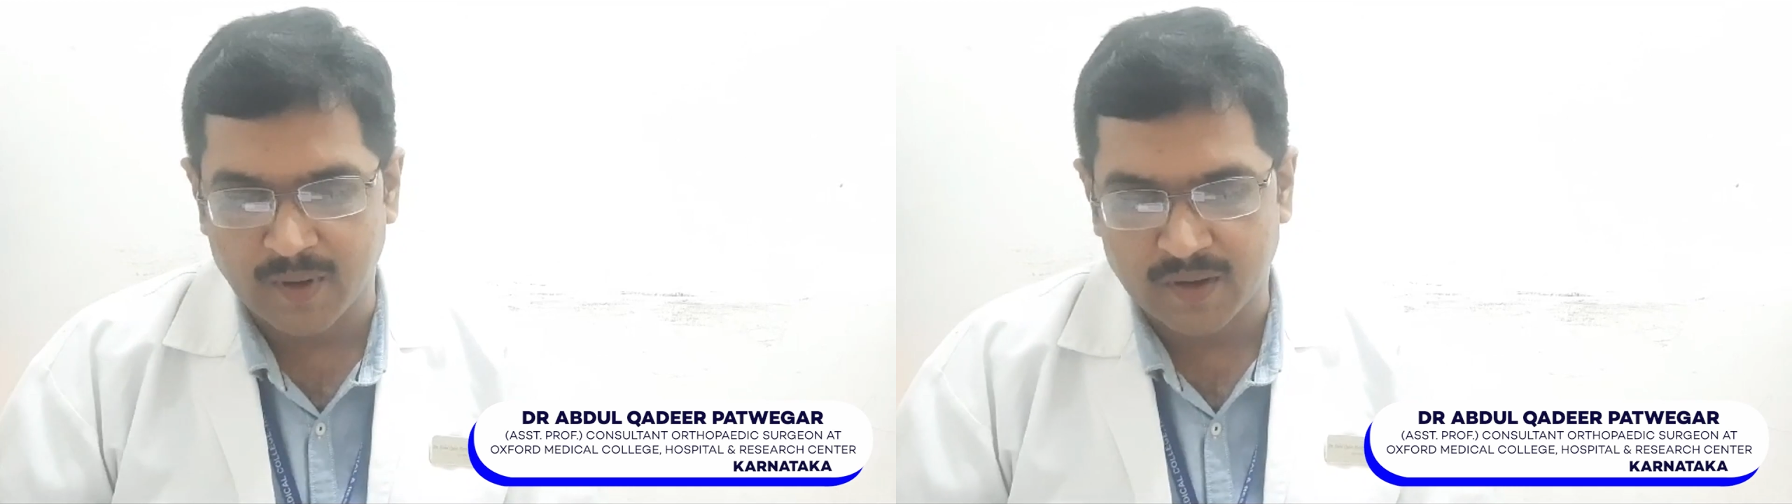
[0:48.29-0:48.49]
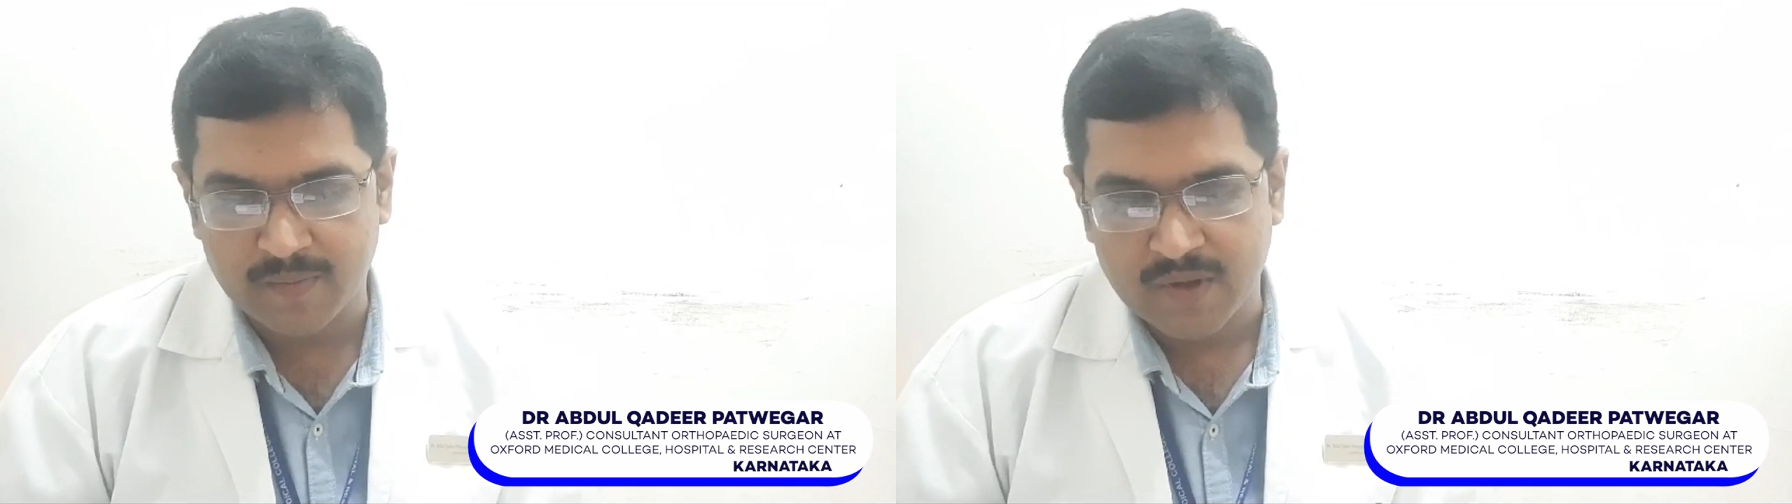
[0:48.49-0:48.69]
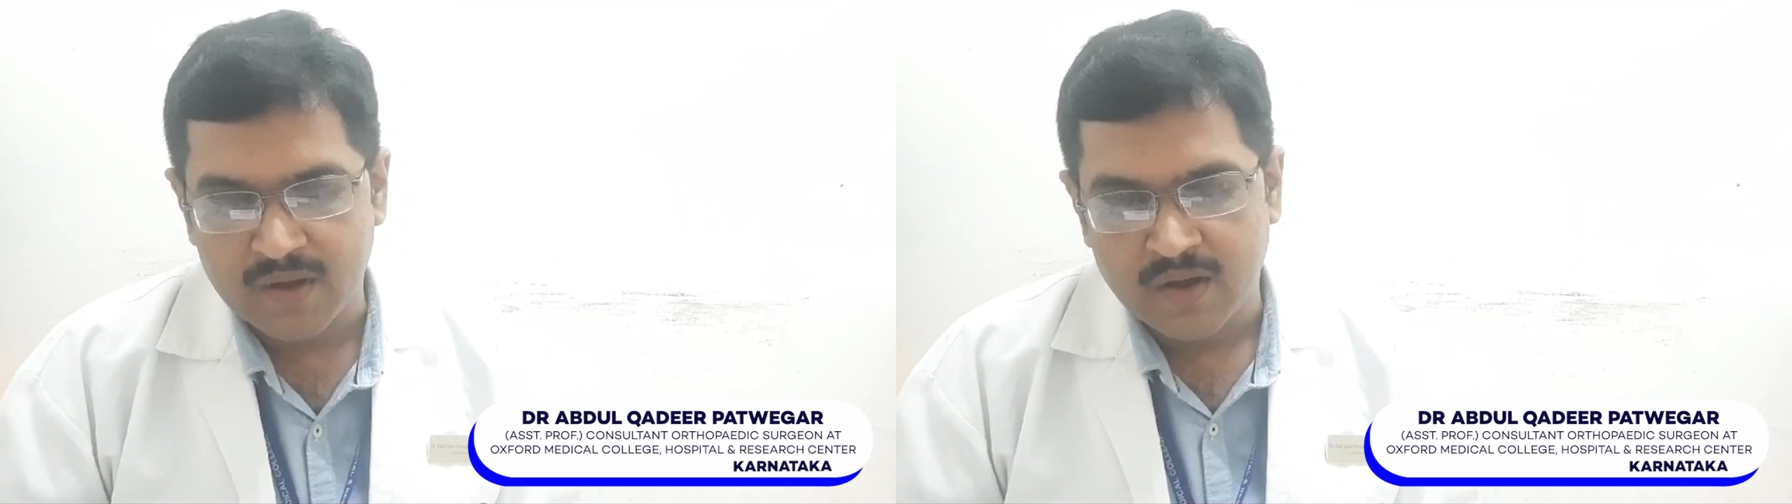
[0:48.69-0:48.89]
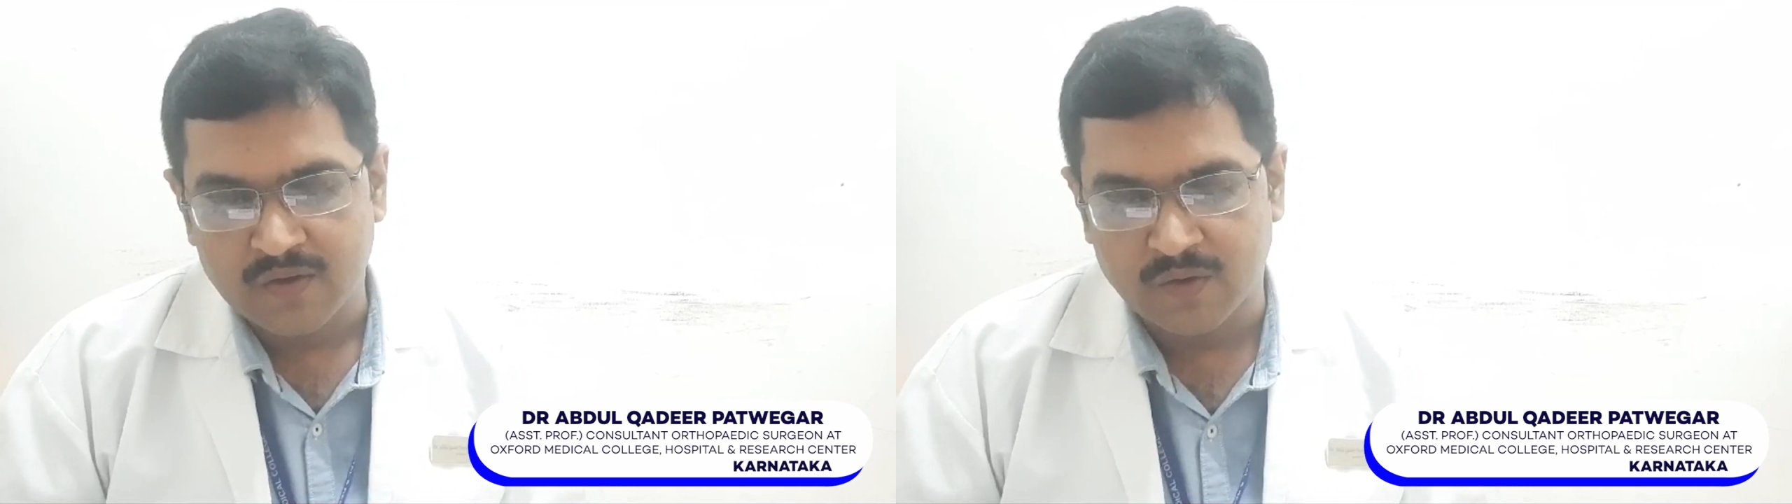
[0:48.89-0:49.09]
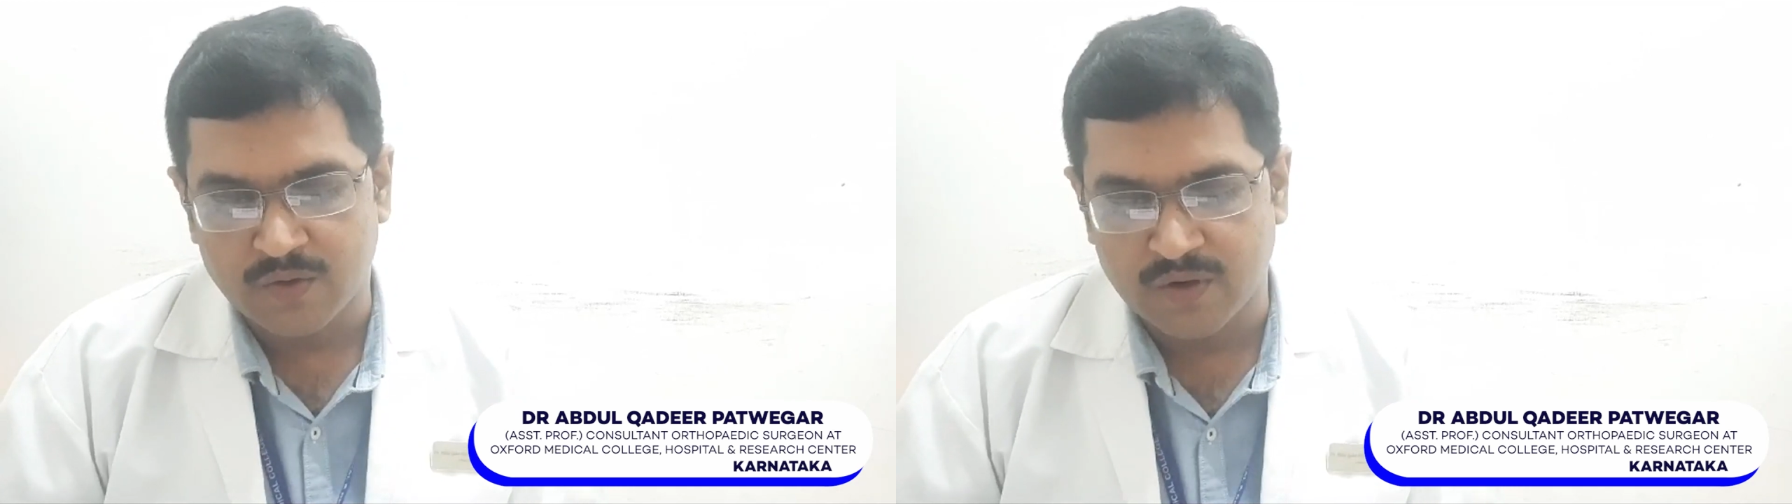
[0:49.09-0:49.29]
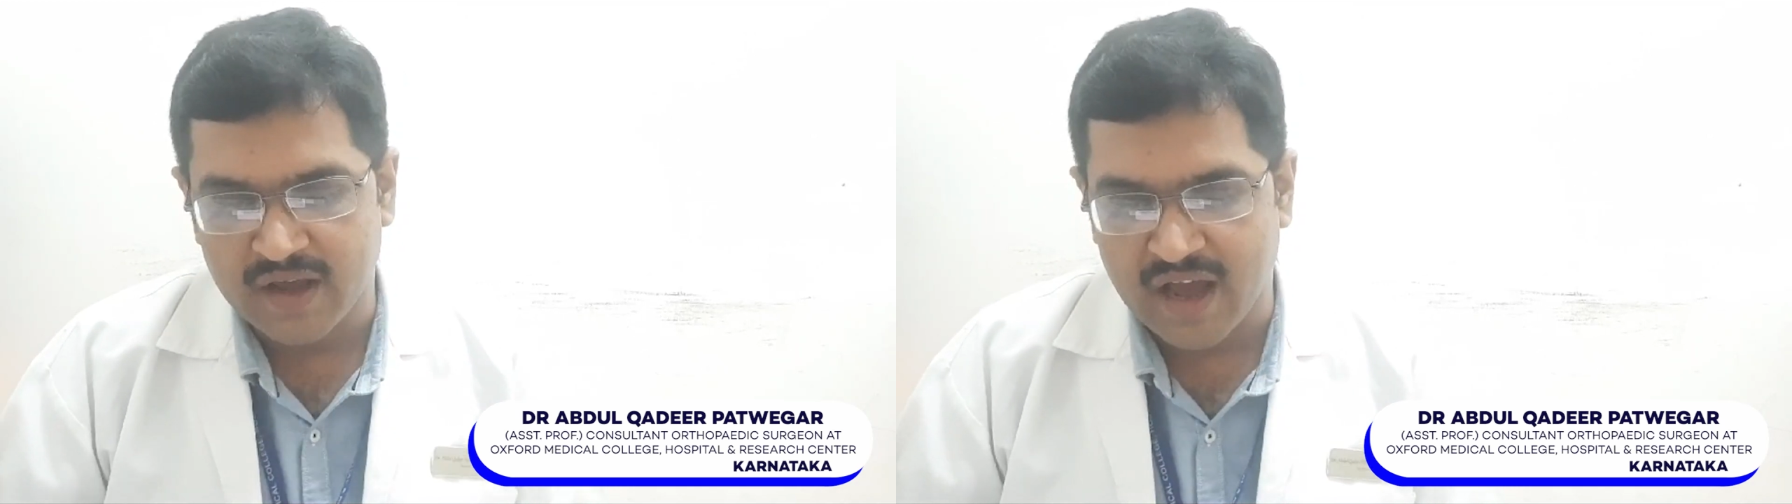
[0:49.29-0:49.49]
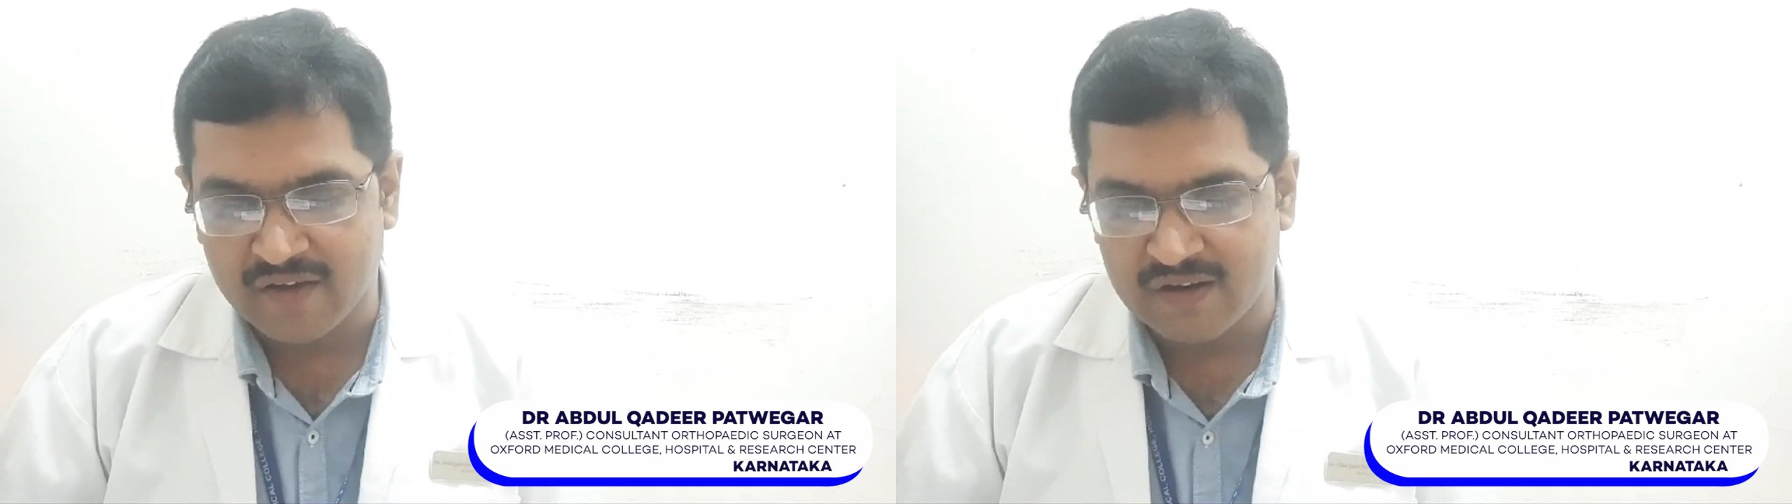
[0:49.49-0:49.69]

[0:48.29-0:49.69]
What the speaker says: Okay. So today I